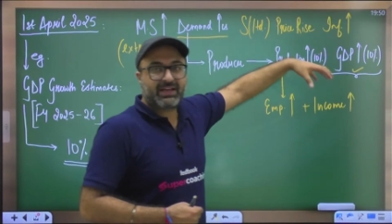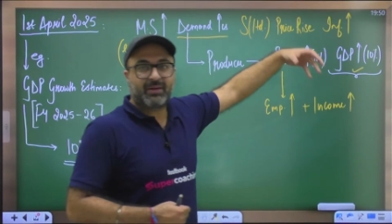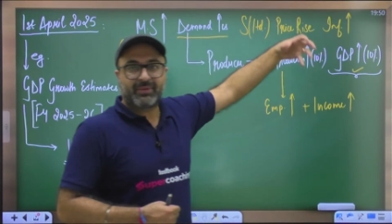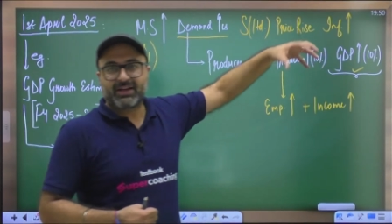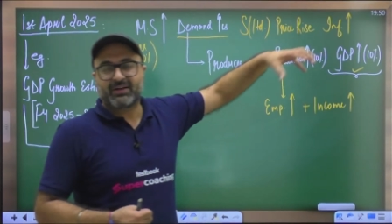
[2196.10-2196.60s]

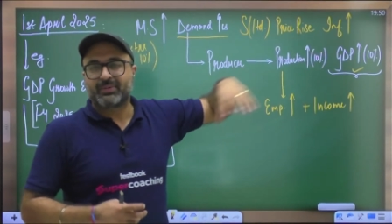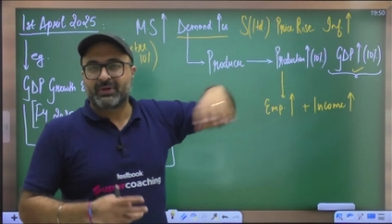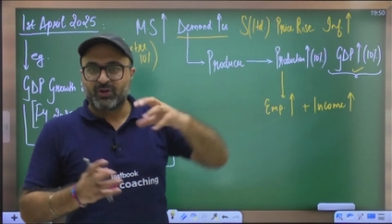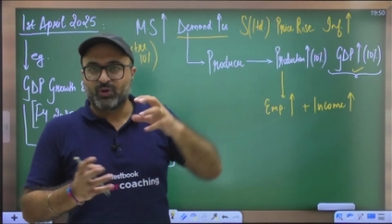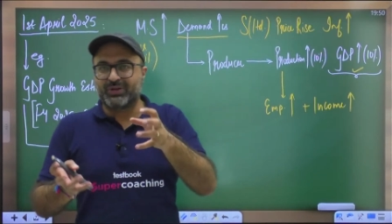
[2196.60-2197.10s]
up
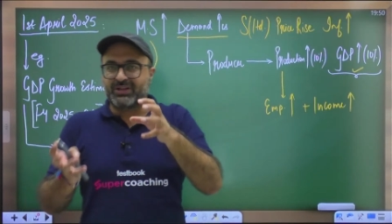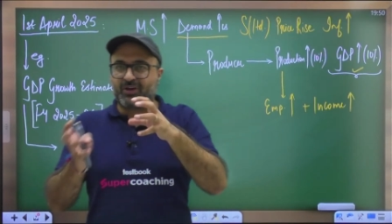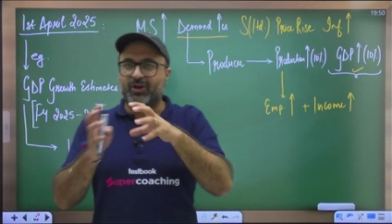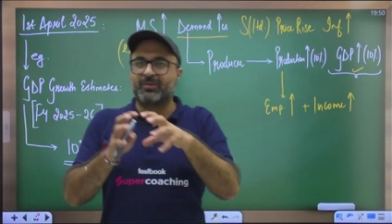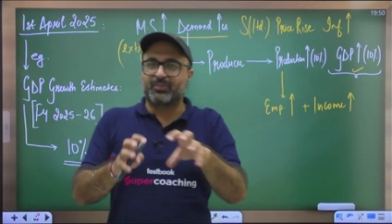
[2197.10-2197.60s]
with a
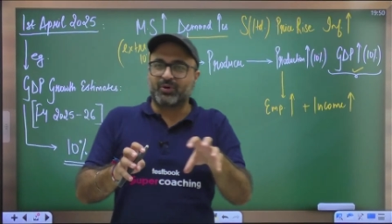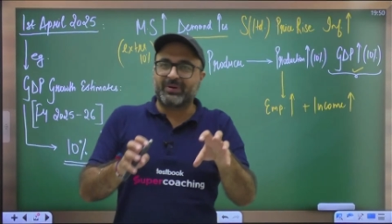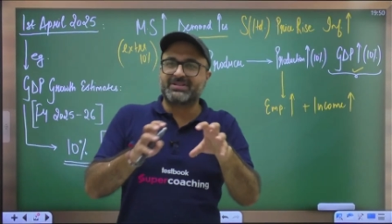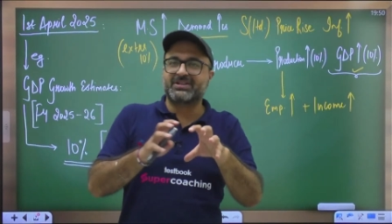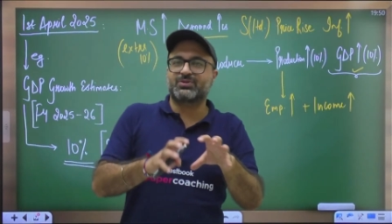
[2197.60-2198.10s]
compromise
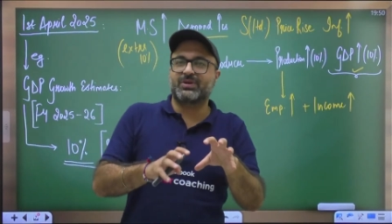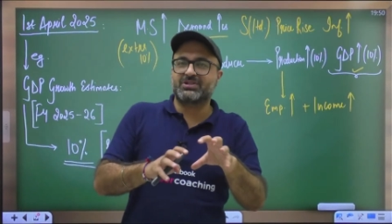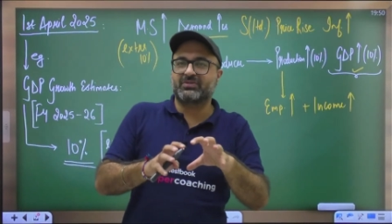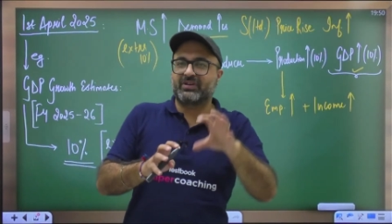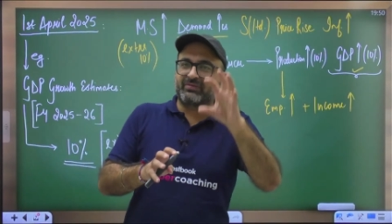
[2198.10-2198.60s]
situation where
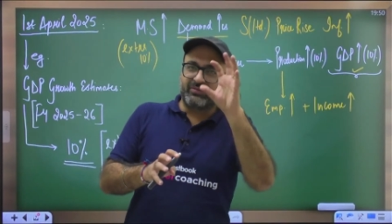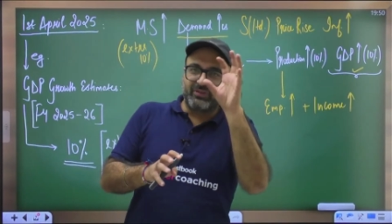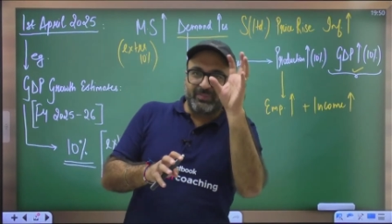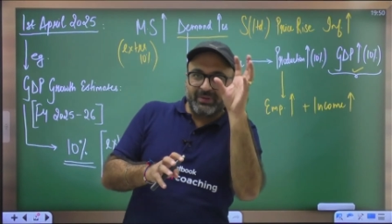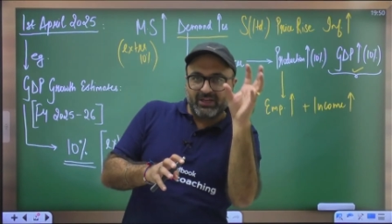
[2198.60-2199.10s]
we will be
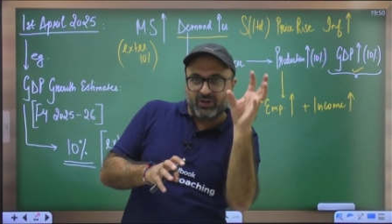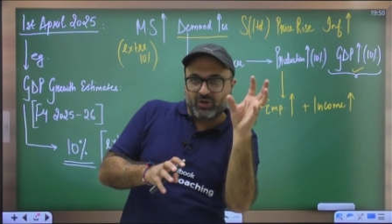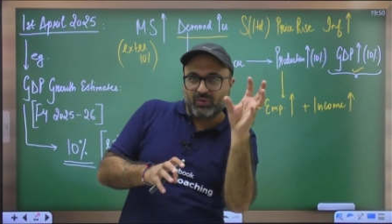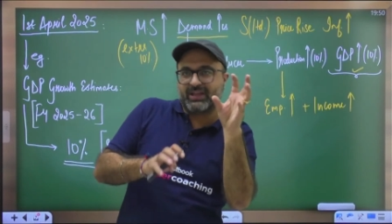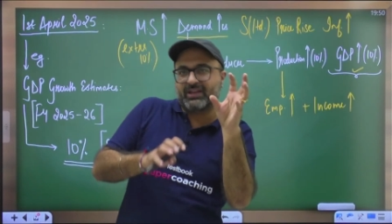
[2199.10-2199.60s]
including
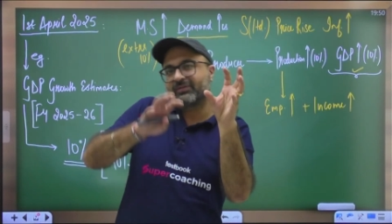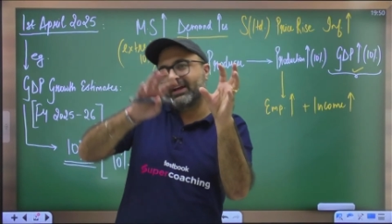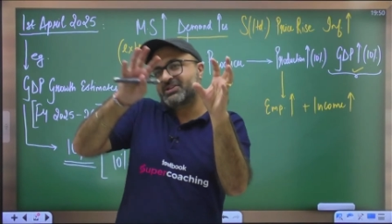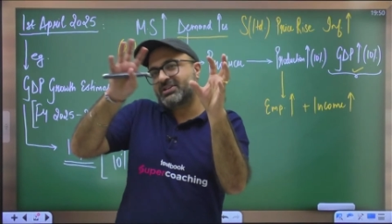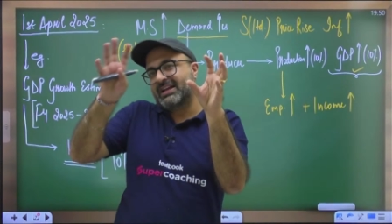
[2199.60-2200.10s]
inflation
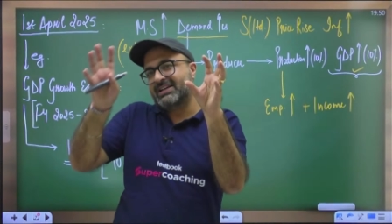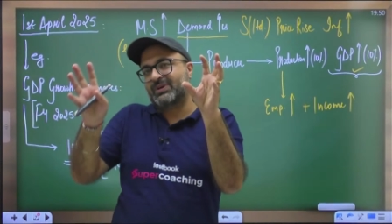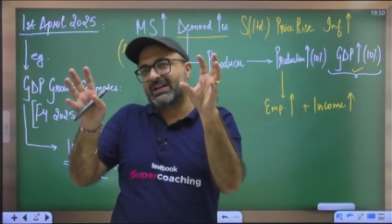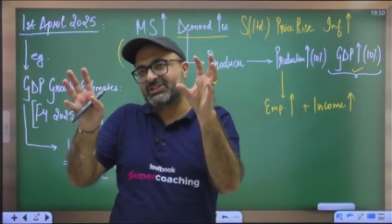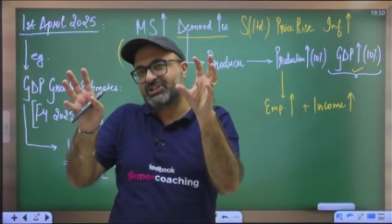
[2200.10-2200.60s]
as well as
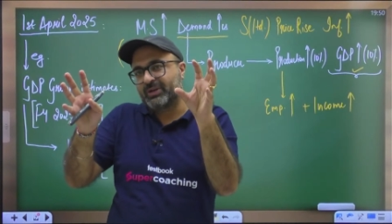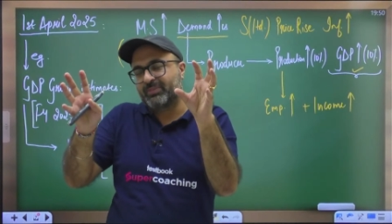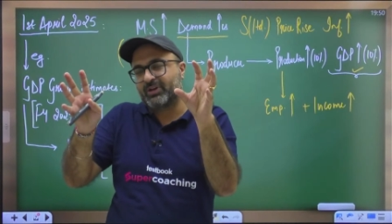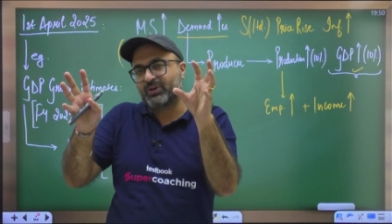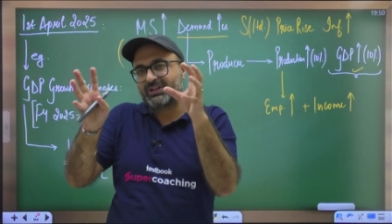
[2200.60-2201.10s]
GDP growth
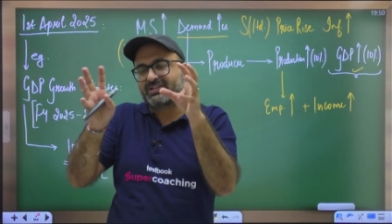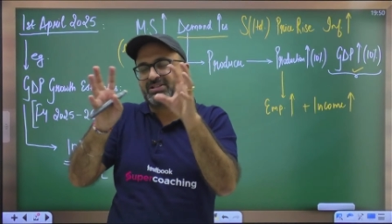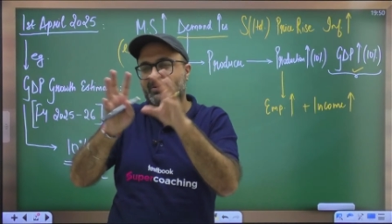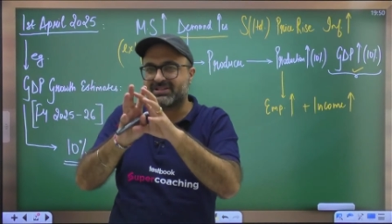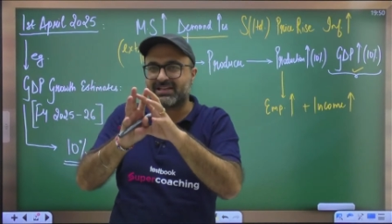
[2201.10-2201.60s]
estimates
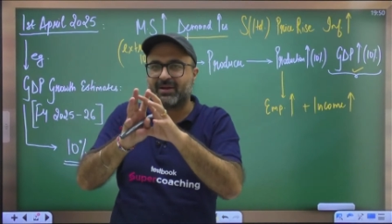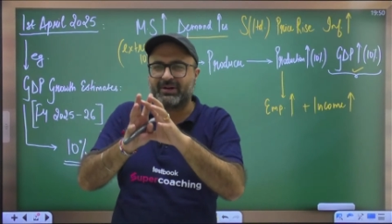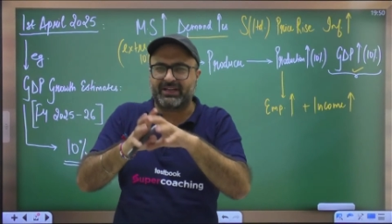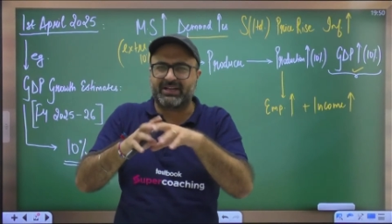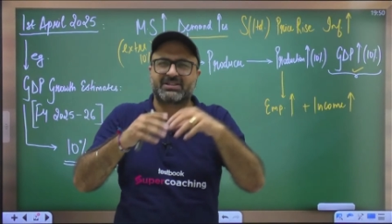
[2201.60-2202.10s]
simultaneously.
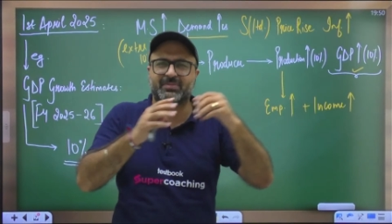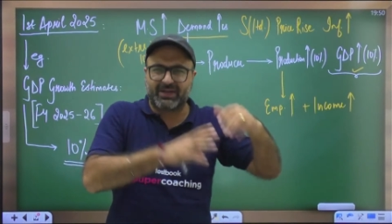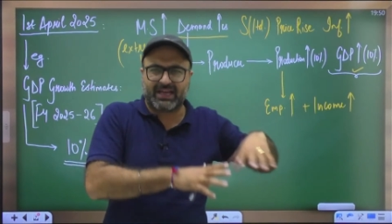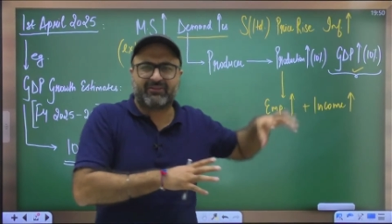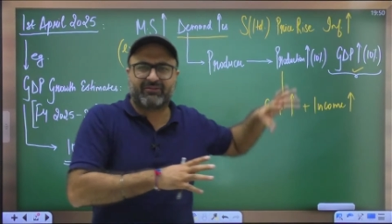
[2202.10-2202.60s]
But I have
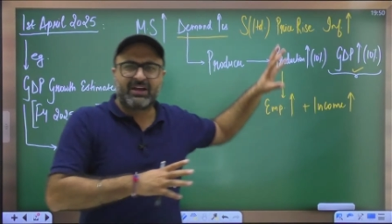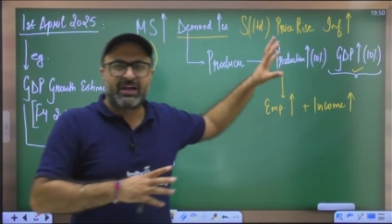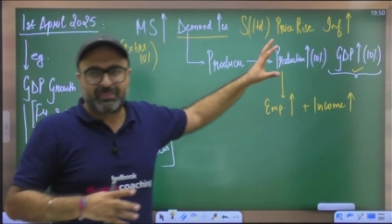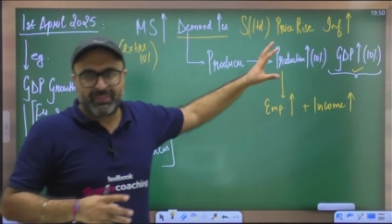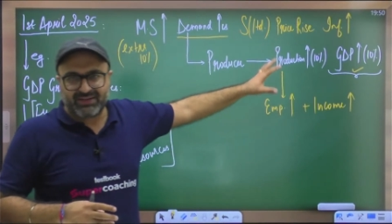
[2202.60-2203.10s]
made
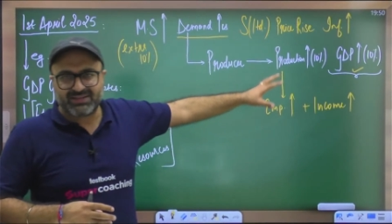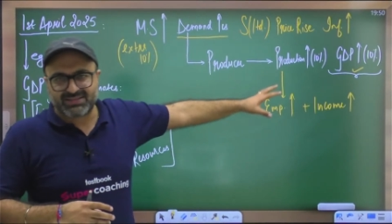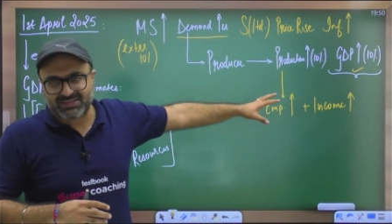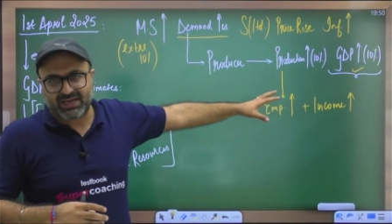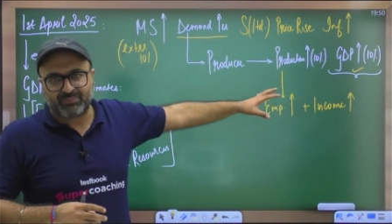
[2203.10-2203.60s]
this
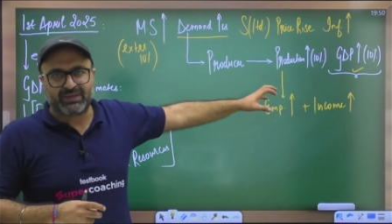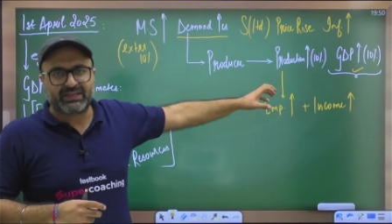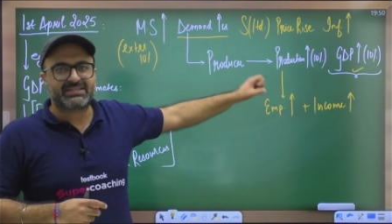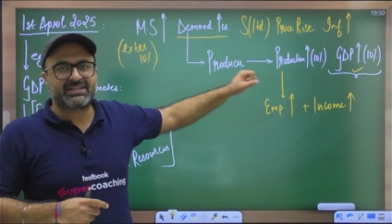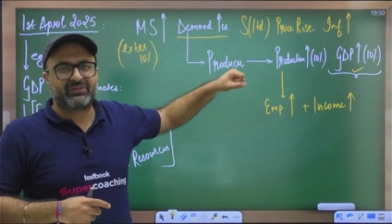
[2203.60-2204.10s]
example easy
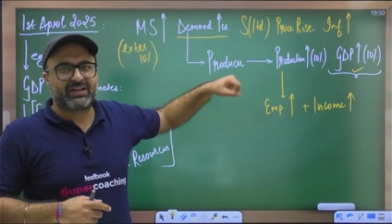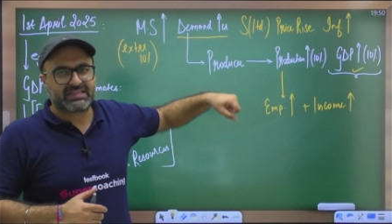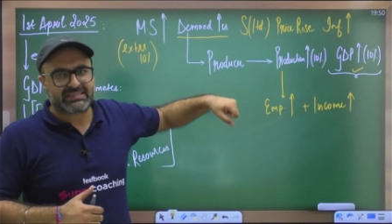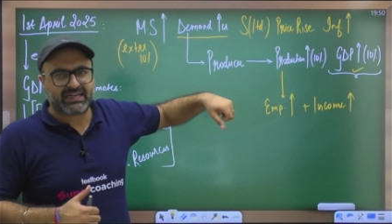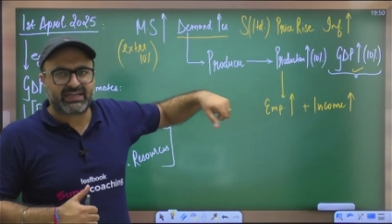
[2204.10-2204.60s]
where I said
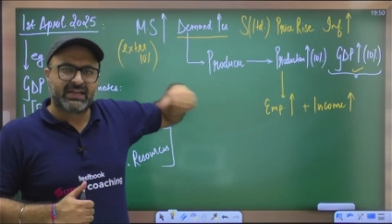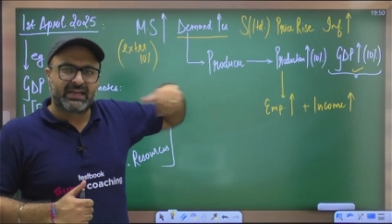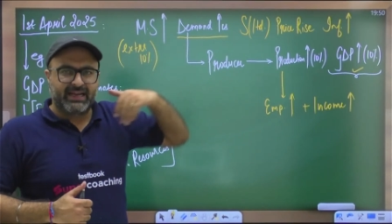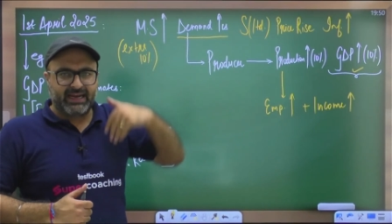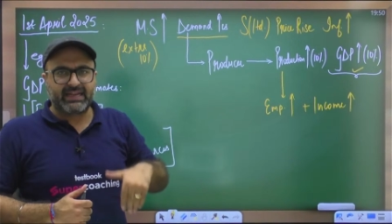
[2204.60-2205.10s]

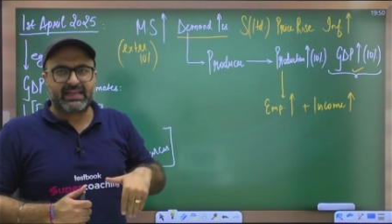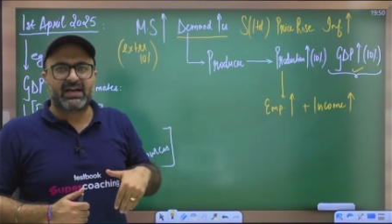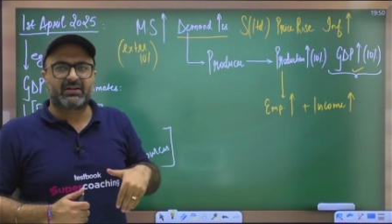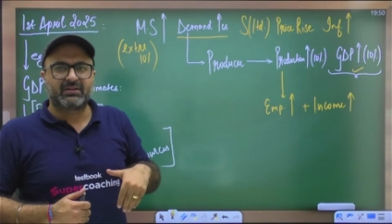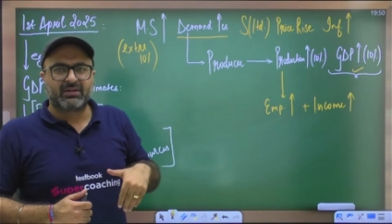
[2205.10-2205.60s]
India
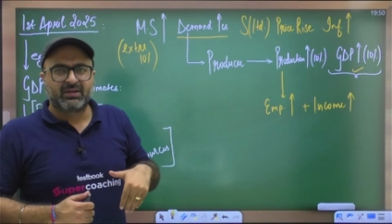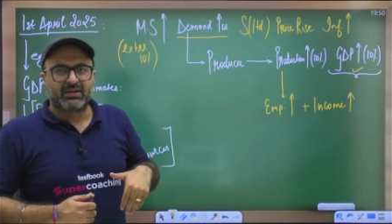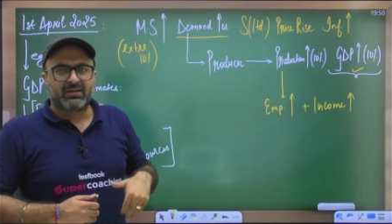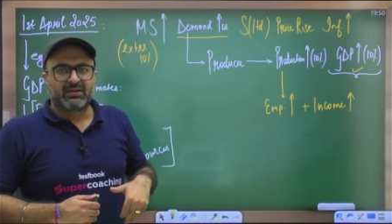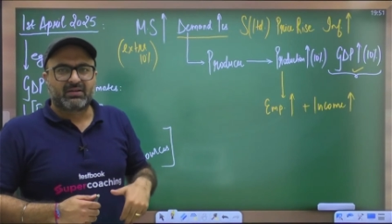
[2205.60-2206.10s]

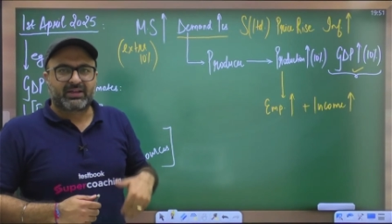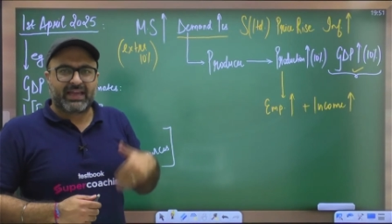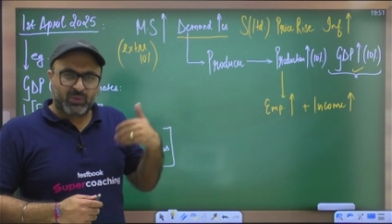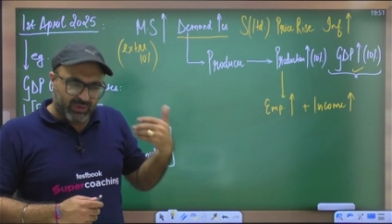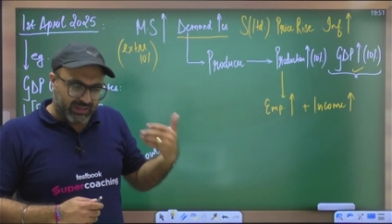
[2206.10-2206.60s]
can
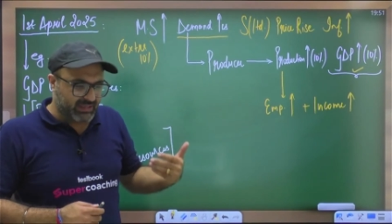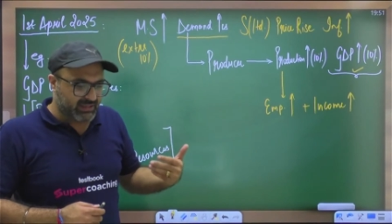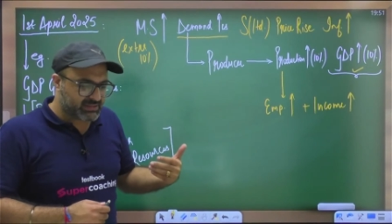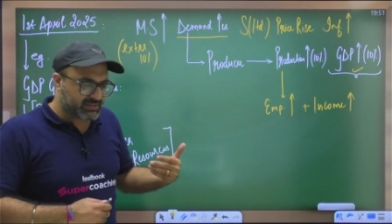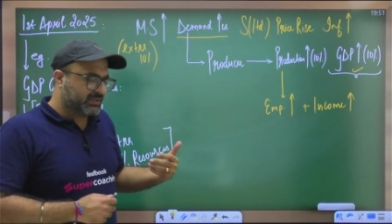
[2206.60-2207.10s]
witness
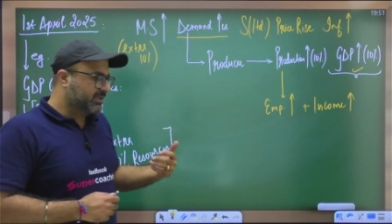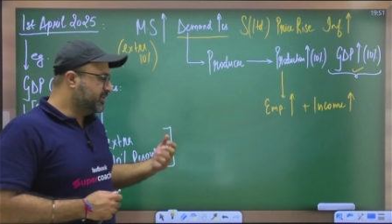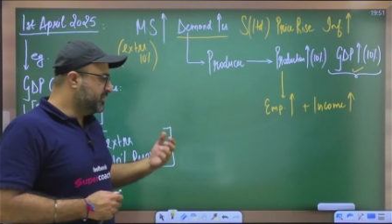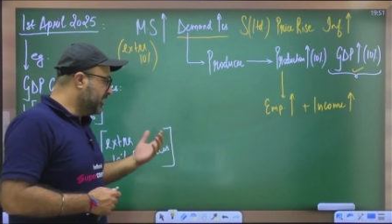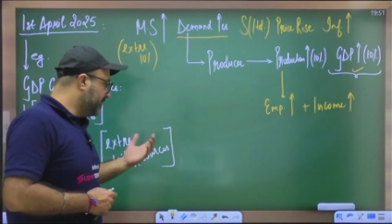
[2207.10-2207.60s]

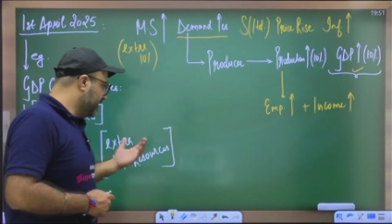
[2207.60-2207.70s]
GDP growth